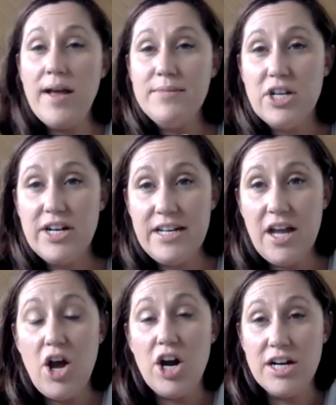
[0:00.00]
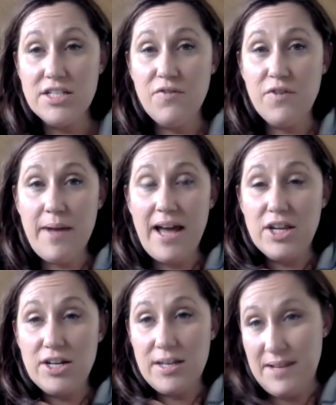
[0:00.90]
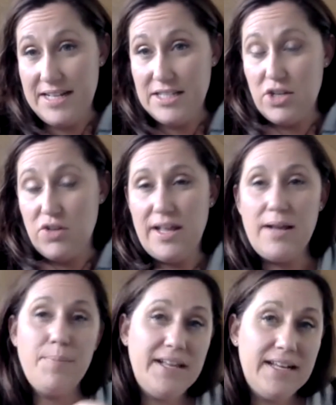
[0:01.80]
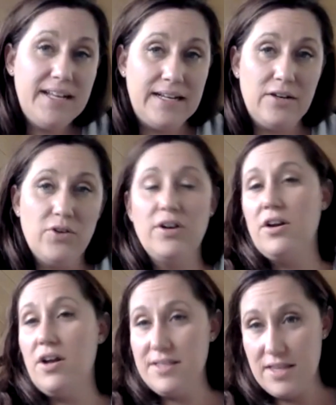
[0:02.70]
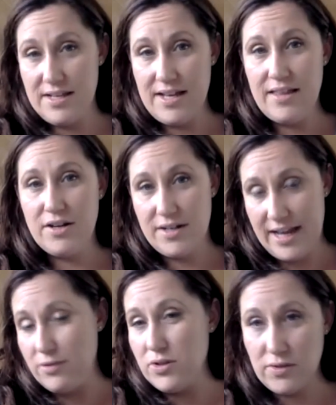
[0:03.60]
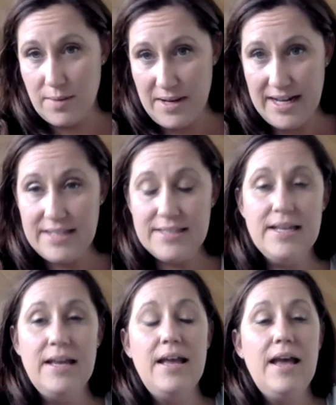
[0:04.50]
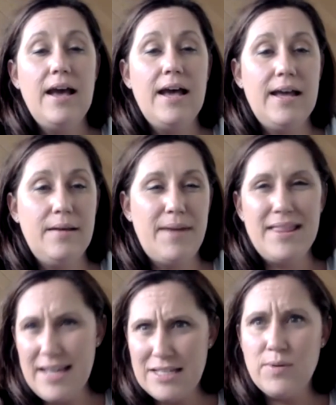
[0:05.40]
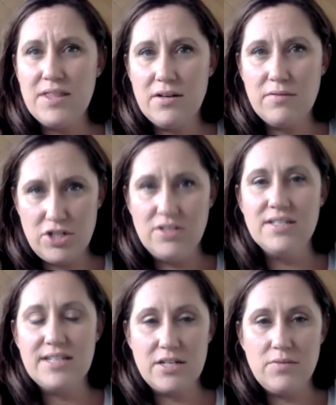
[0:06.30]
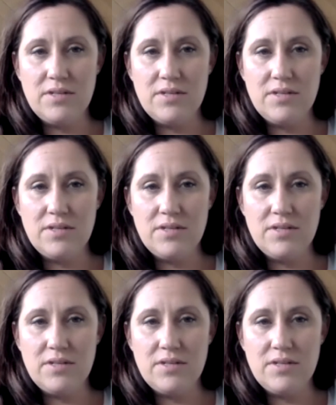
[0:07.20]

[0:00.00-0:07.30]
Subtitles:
I'm sorry, not ours, from other committees. So like planning or the other council committees. I think is what the original discussion